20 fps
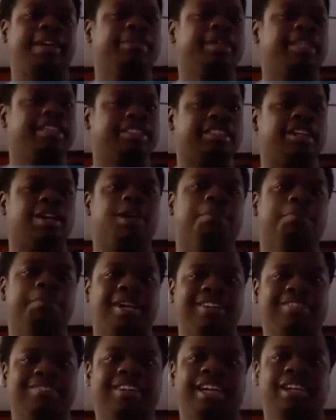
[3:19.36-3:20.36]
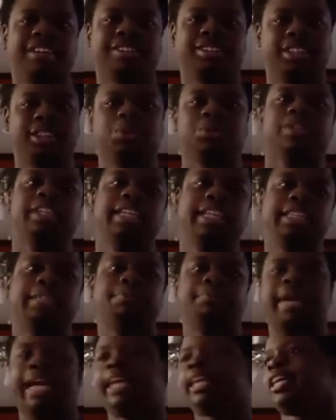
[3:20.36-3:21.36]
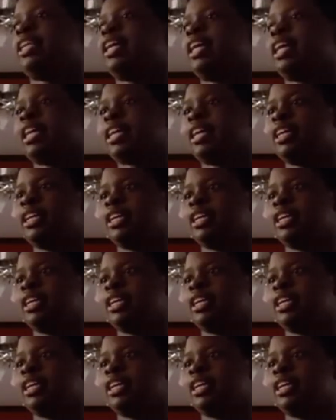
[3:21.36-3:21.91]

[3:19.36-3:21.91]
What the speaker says: because the Hard Part 5 just released back in like